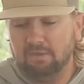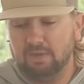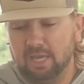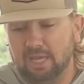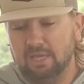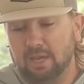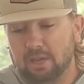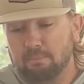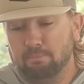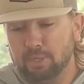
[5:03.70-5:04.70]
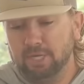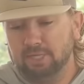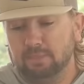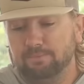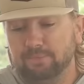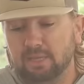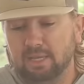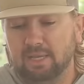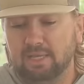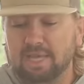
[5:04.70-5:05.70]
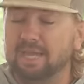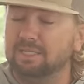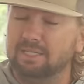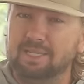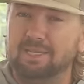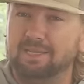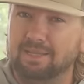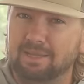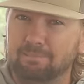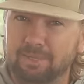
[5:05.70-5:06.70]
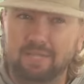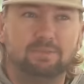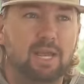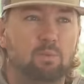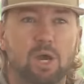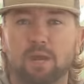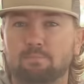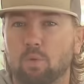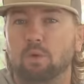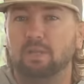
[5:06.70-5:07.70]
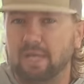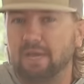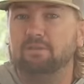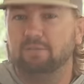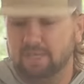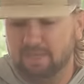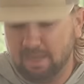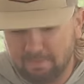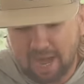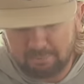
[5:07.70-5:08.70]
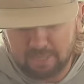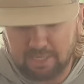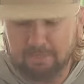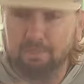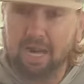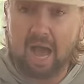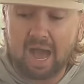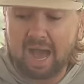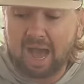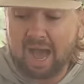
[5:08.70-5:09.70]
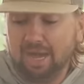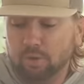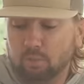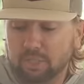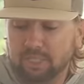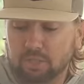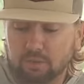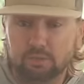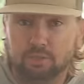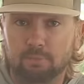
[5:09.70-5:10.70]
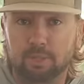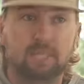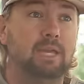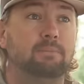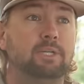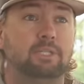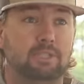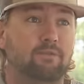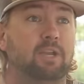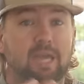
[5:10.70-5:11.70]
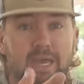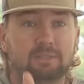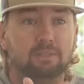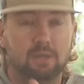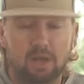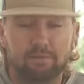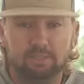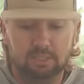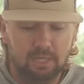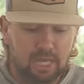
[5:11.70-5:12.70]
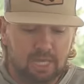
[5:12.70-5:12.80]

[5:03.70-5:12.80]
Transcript: EVA butt, it actually gives that rod more life, in my opinion. But I don't really use the butt that much, except for casting, obviously.